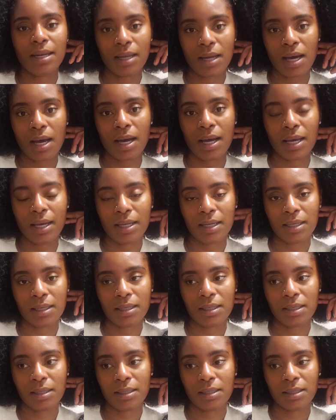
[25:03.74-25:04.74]
not
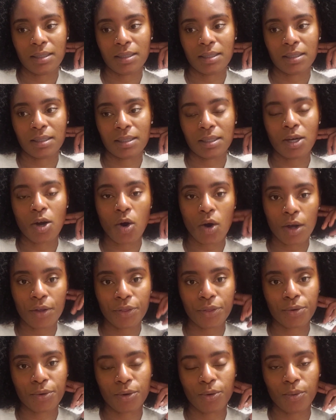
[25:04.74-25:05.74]
going
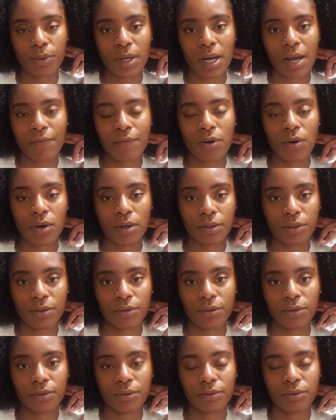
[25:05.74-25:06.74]
through what I've gone
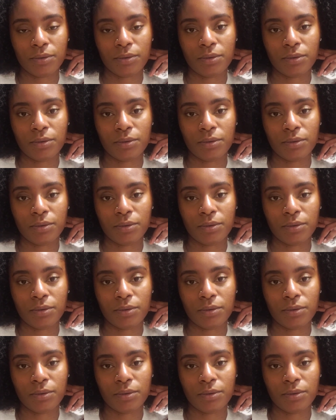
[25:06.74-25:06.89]
through,